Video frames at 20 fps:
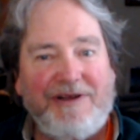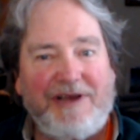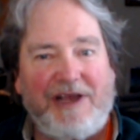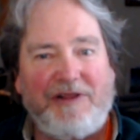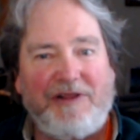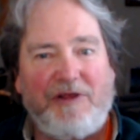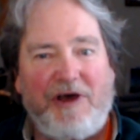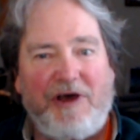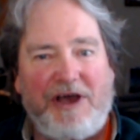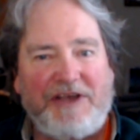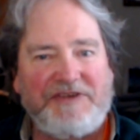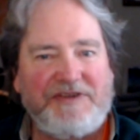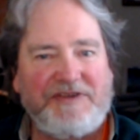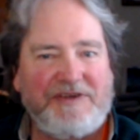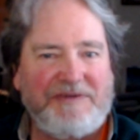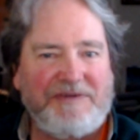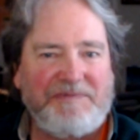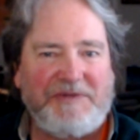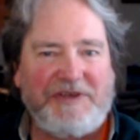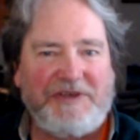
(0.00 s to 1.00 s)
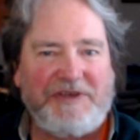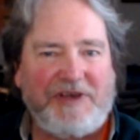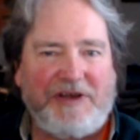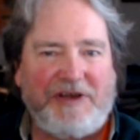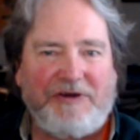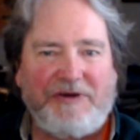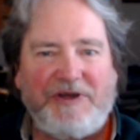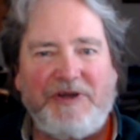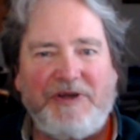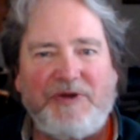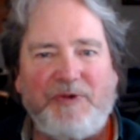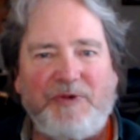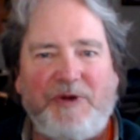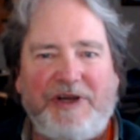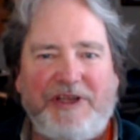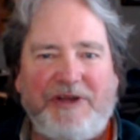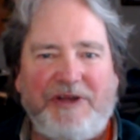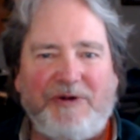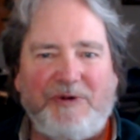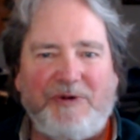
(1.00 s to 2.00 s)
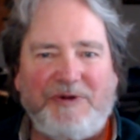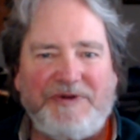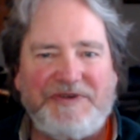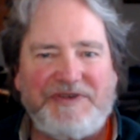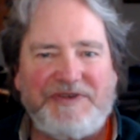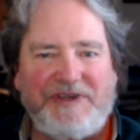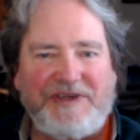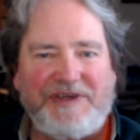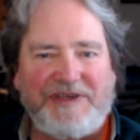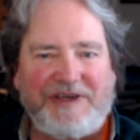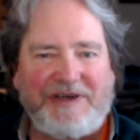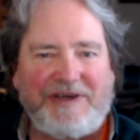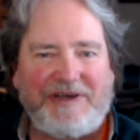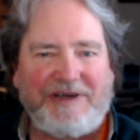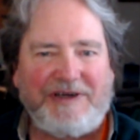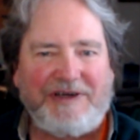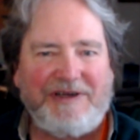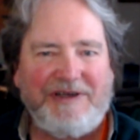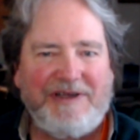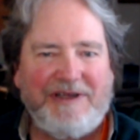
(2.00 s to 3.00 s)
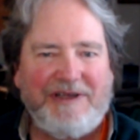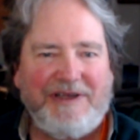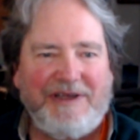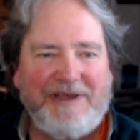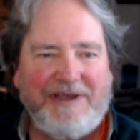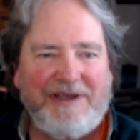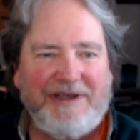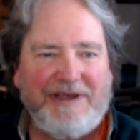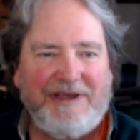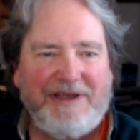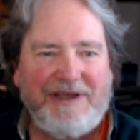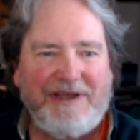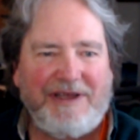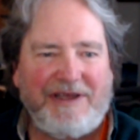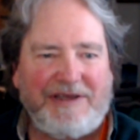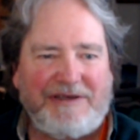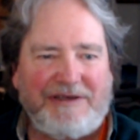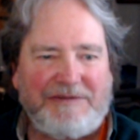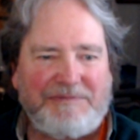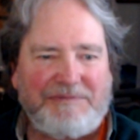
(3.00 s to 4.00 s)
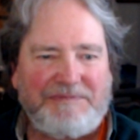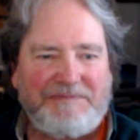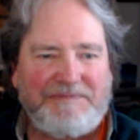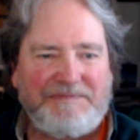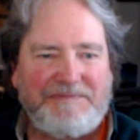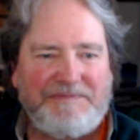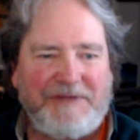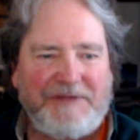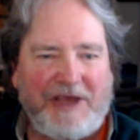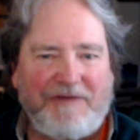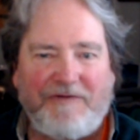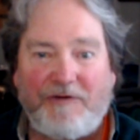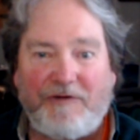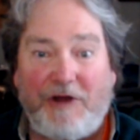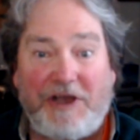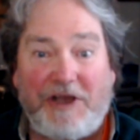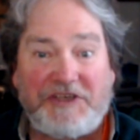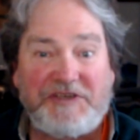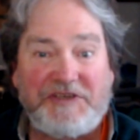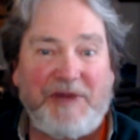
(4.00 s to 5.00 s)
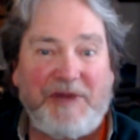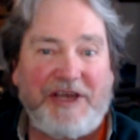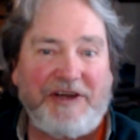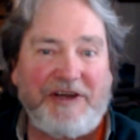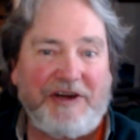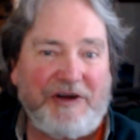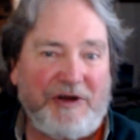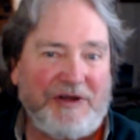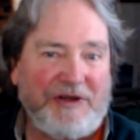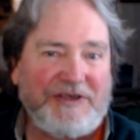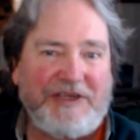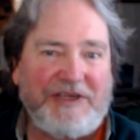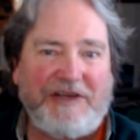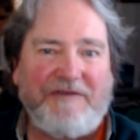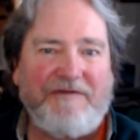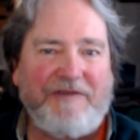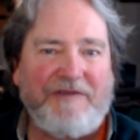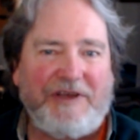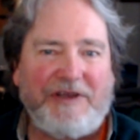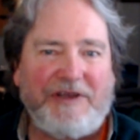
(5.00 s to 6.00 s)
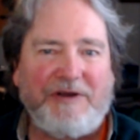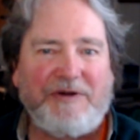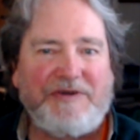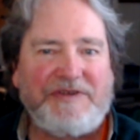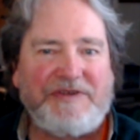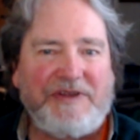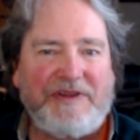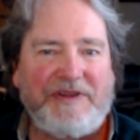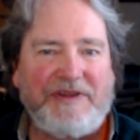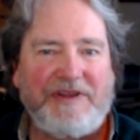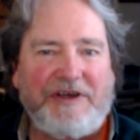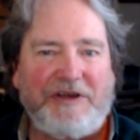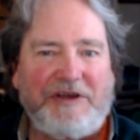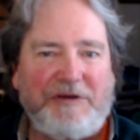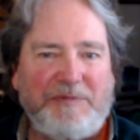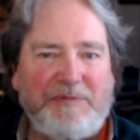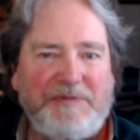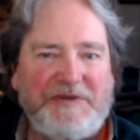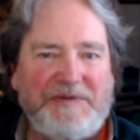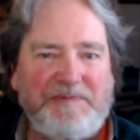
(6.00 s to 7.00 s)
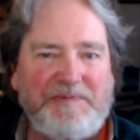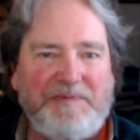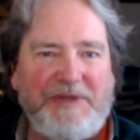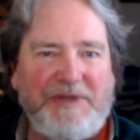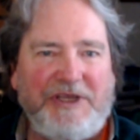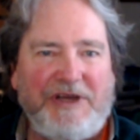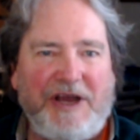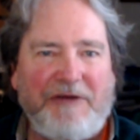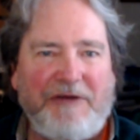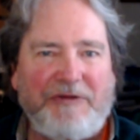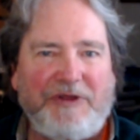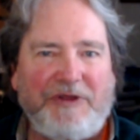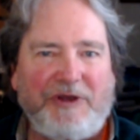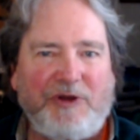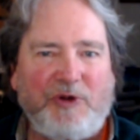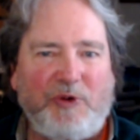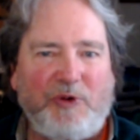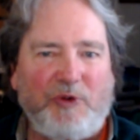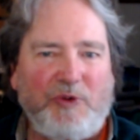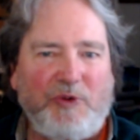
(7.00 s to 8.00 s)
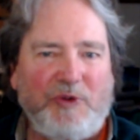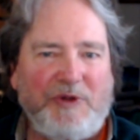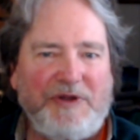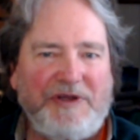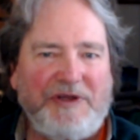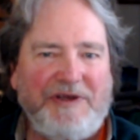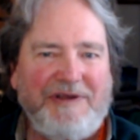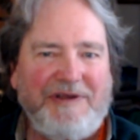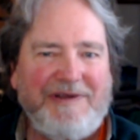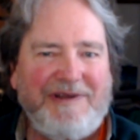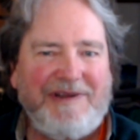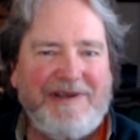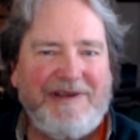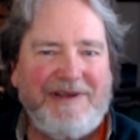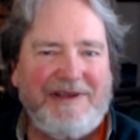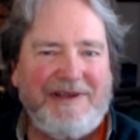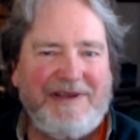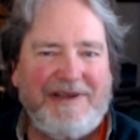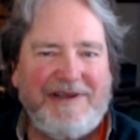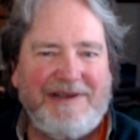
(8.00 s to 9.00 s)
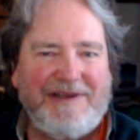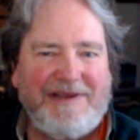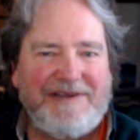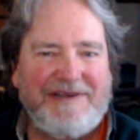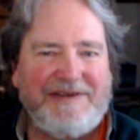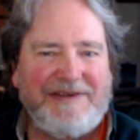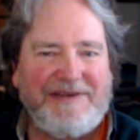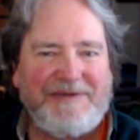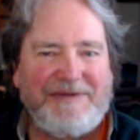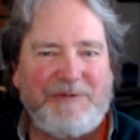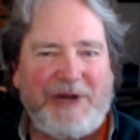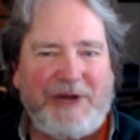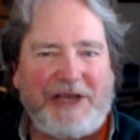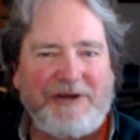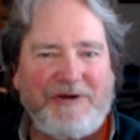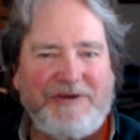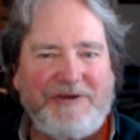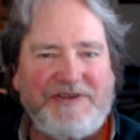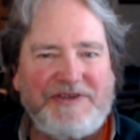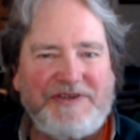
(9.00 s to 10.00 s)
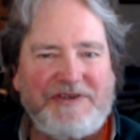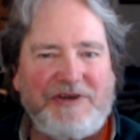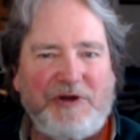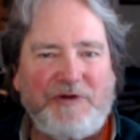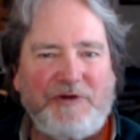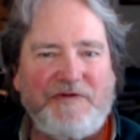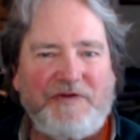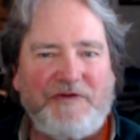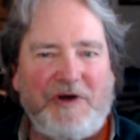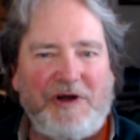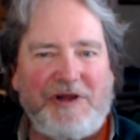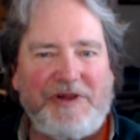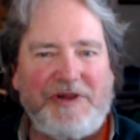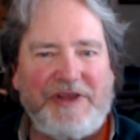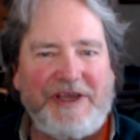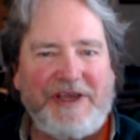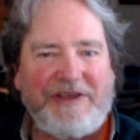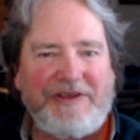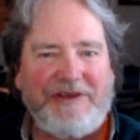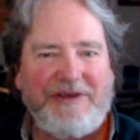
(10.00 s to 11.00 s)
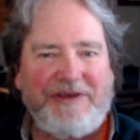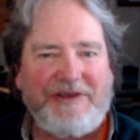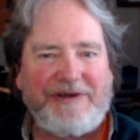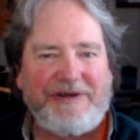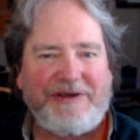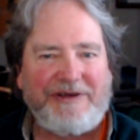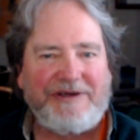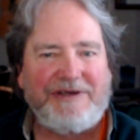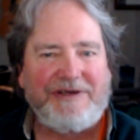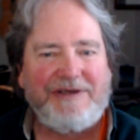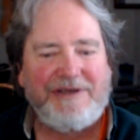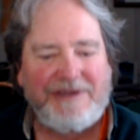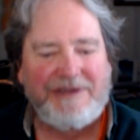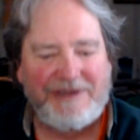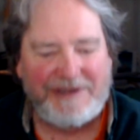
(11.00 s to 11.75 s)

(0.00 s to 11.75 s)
I lost this 120-year-old sitar and got frostbite on all 10 fingers and thumbs, being out in the cold. Record snowfall that year.